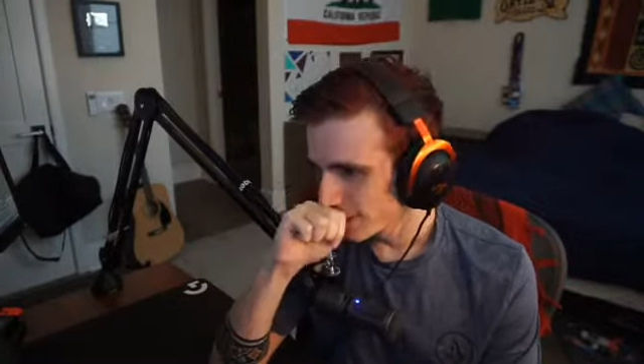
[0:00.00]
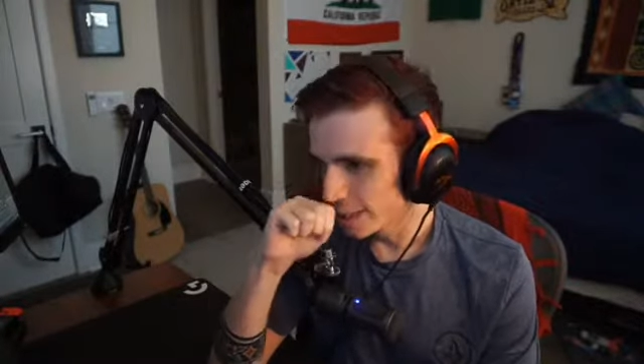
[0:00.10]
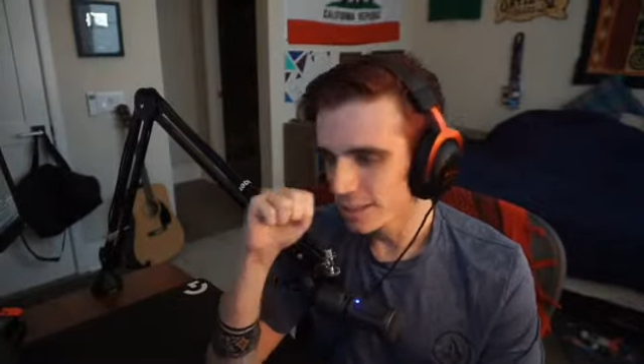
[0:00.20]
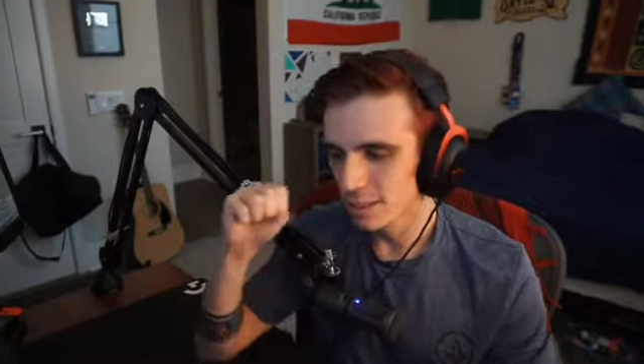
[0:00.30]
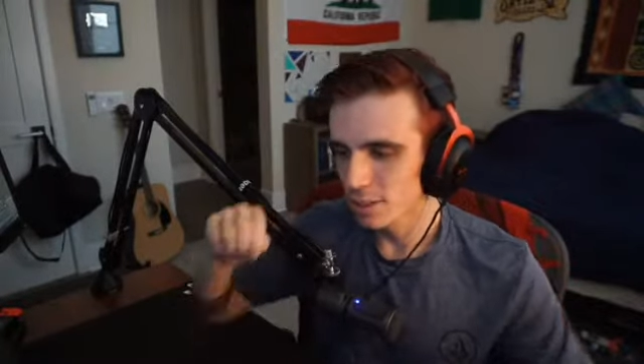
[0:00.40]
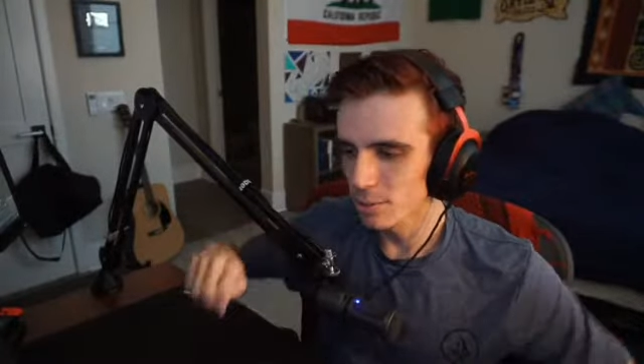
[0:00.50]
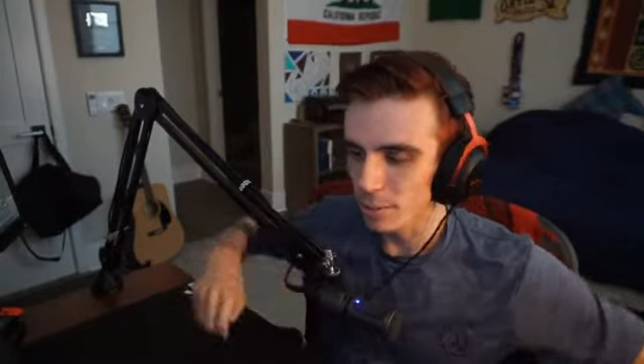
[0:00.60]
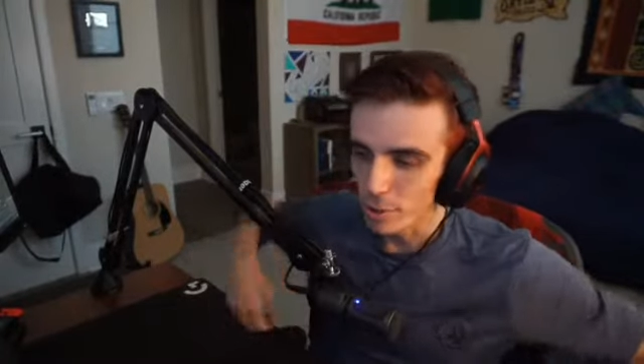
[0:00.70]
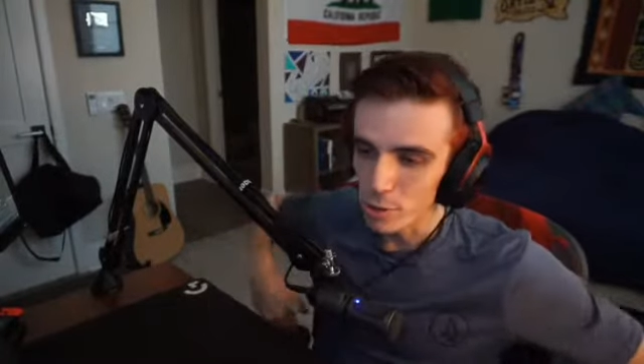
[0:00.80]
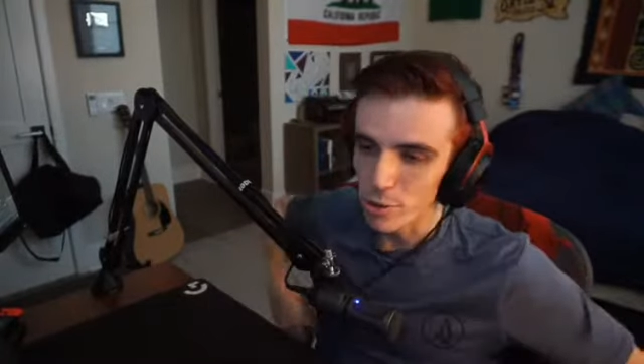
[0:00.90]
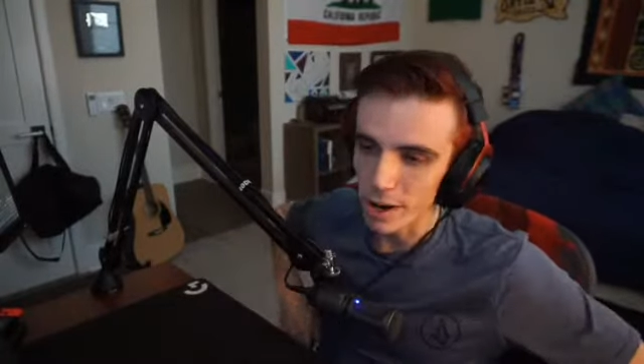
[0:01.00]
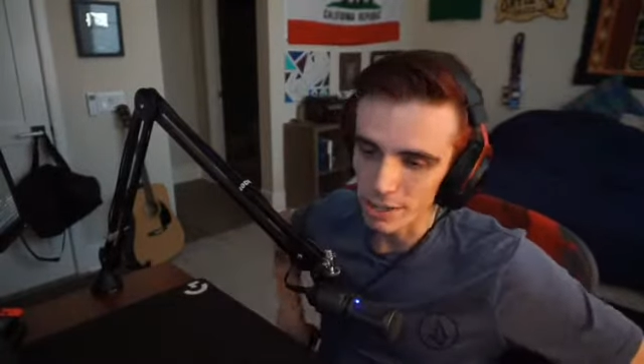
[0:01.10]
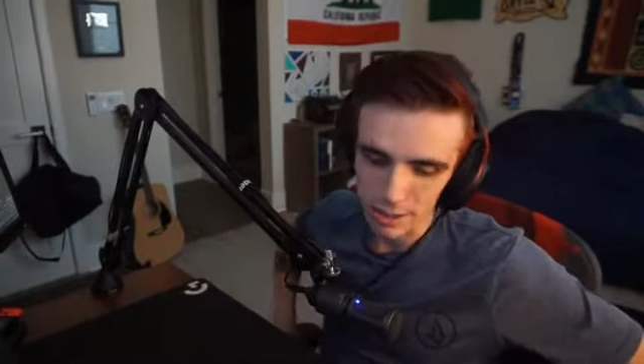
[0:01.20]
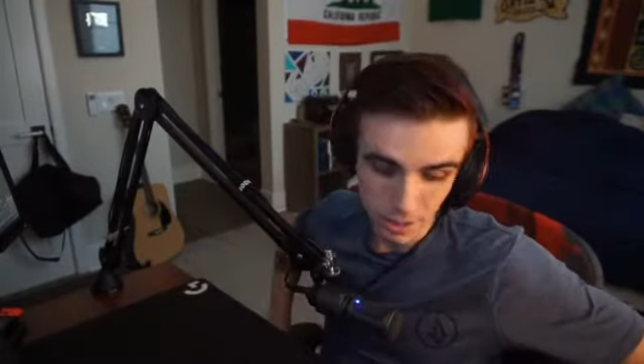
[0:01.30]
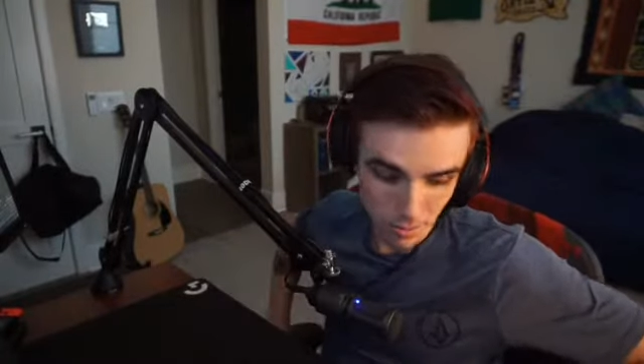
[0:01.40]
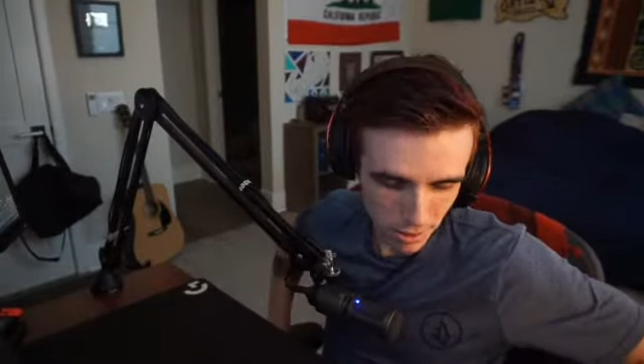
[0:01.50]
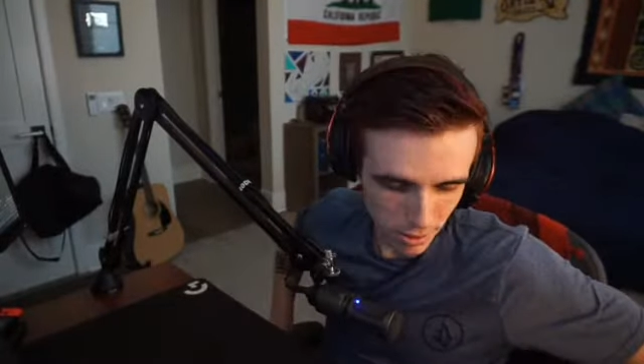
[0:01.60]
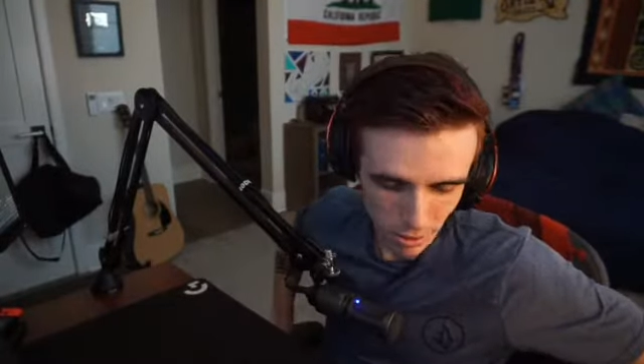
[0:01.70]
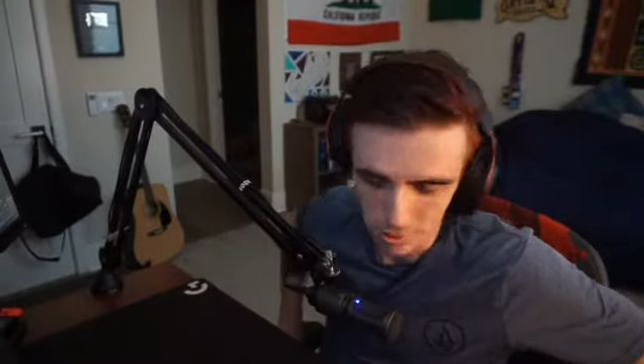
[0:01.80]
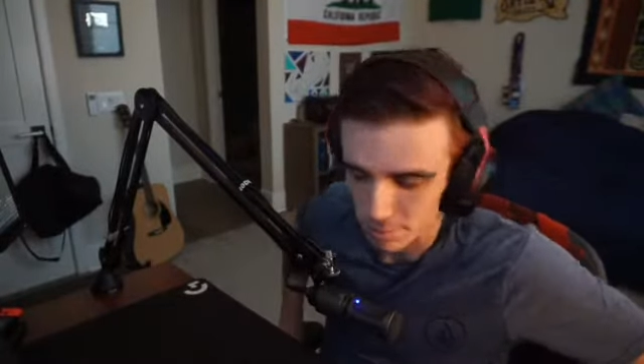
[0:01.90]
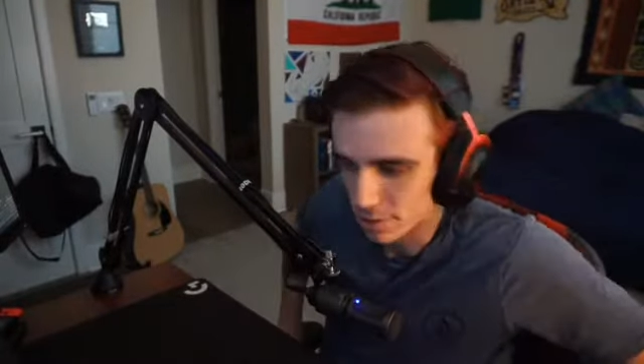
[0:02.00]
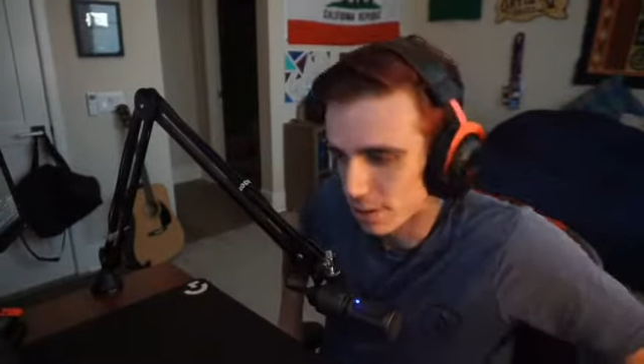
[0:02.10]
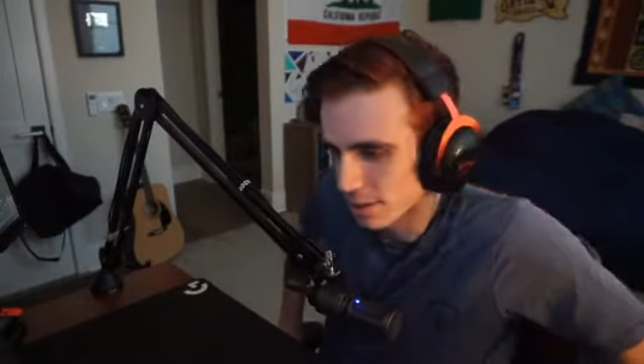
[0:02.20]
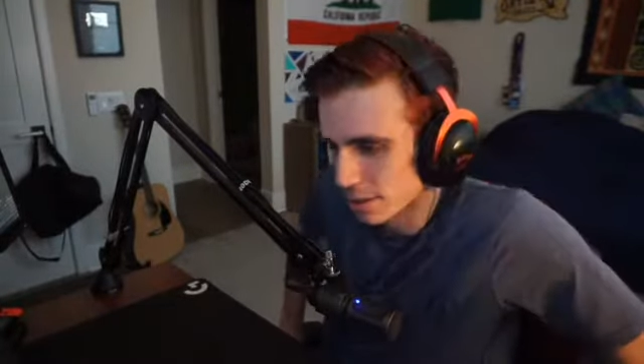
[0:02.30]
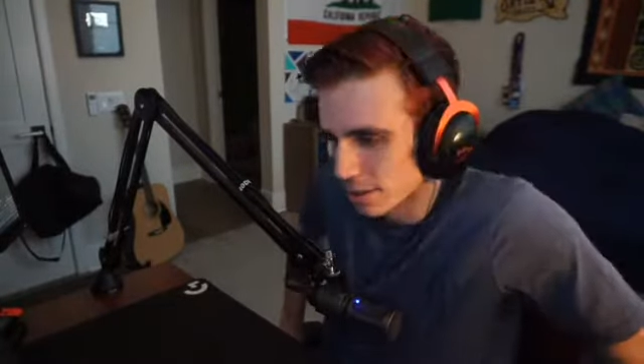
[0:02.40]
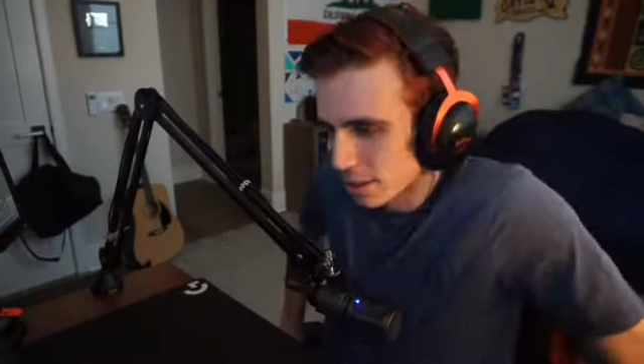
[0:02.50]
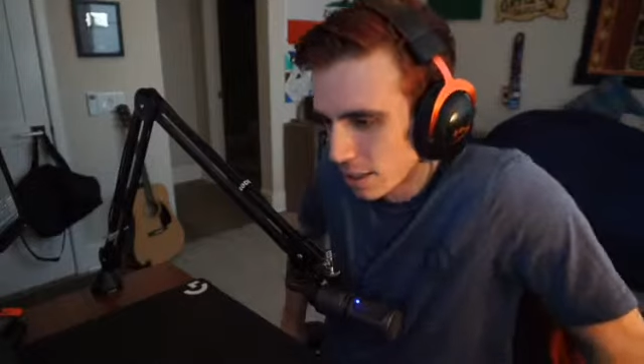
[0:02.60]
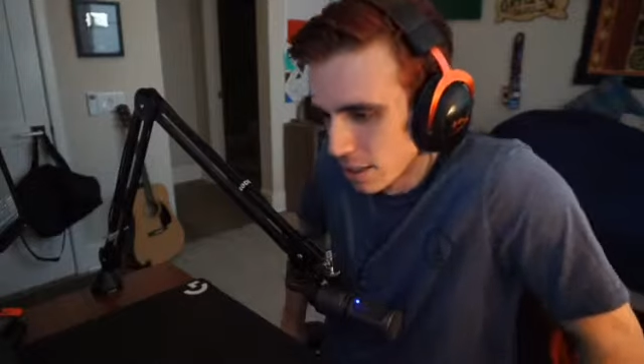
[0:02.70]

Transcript: He's a little bit road rashed up too. That was pretty gnarly.